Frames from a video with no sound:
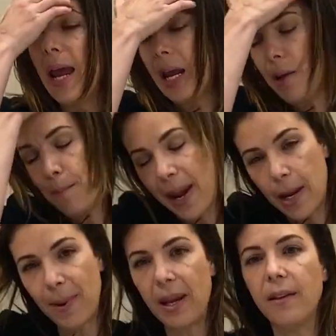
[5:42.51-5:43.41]
In
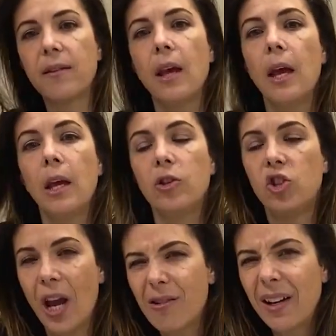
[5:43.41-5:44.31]
babies,
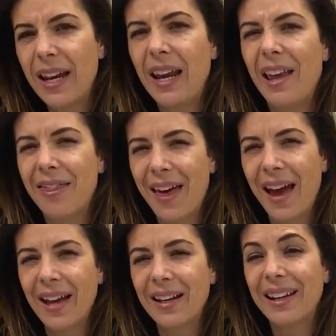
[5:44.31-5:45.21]
generally
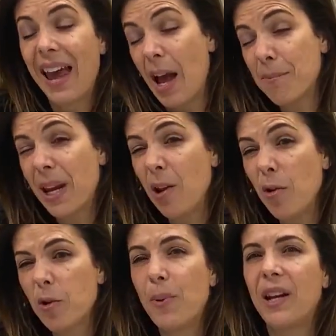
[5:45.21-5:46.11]
that can be
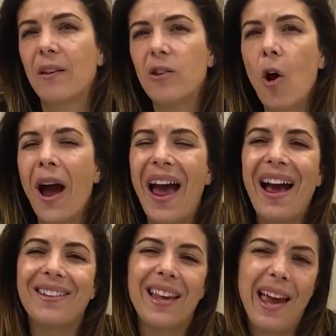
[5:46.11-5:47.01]
used, but it's not
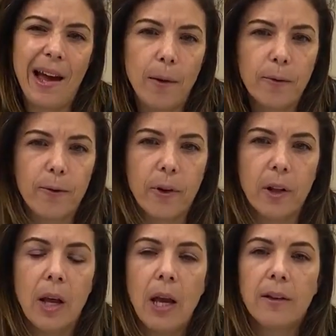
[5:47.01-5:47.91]
as
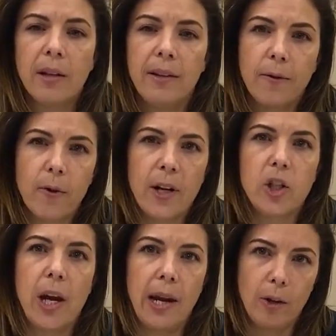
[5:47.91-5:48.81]
helpful to
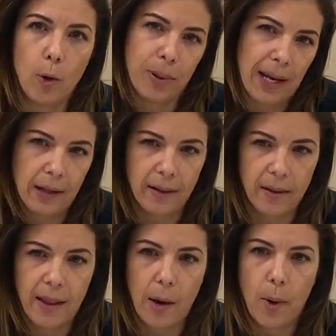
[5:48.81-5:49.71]
differentiate low platelets
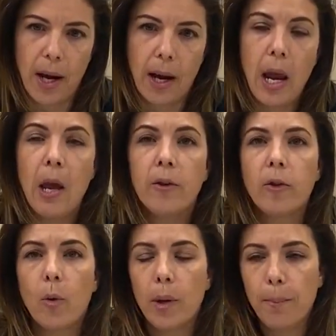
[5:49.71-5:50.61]
in that way.
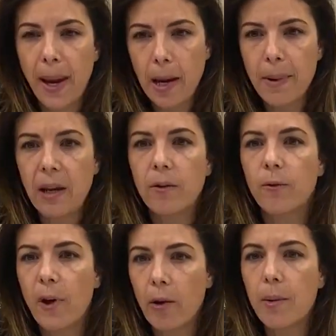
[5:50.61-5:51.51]
So in babies,
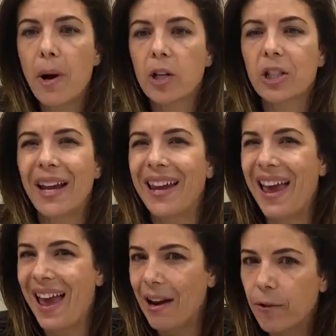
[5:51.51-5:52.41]
very much like
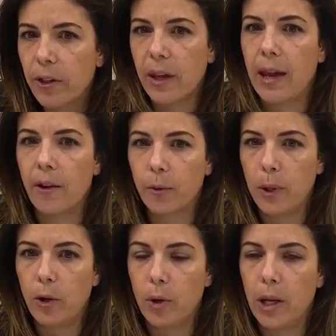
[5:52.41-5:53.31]
everything else
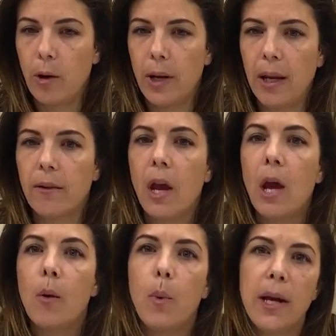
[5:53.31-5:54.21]
we do in neonates,
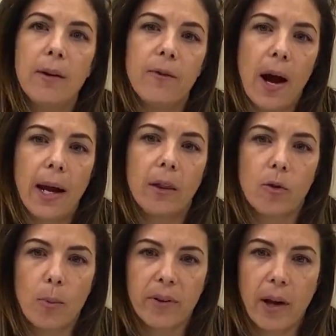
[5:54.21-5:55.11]
we divide
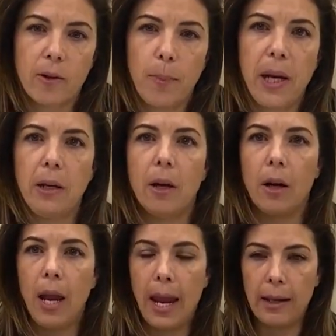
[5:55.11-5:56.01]

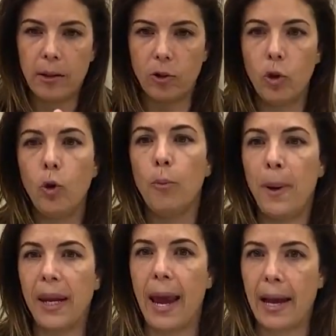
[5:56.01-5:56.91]
thrombocytopenia into two
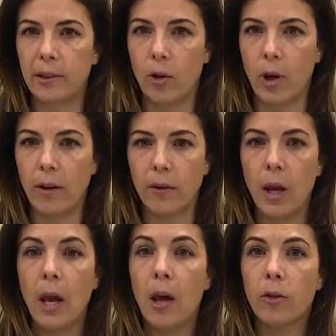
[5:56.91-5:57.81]
big categories.
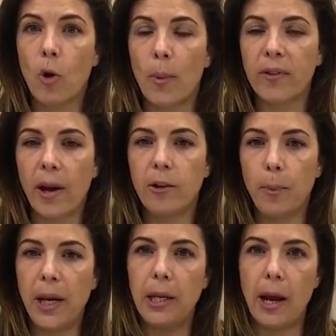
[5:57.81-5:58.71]

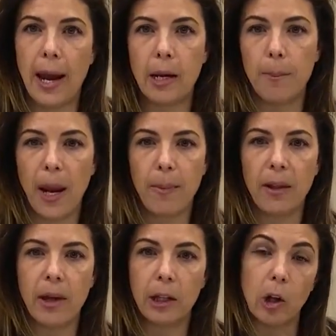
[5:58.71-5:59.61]
Thrombocytopenia in a
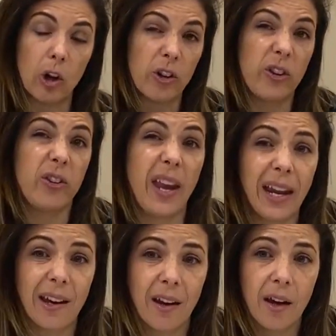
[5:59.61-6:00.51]
baby that looks
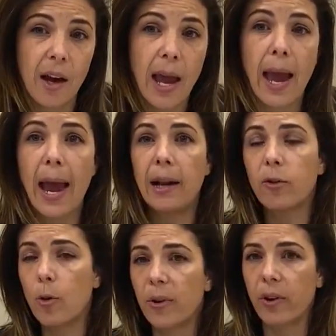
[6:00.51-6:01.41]
sick and
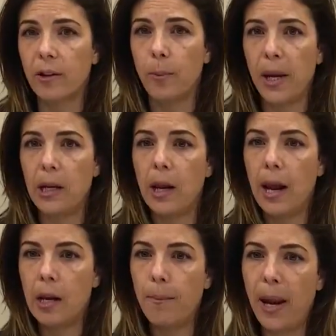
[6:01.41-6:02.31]

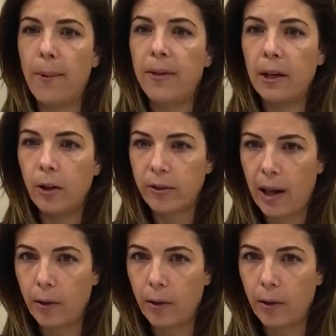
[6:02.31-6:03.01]
thrombocytopenia in a baby that looks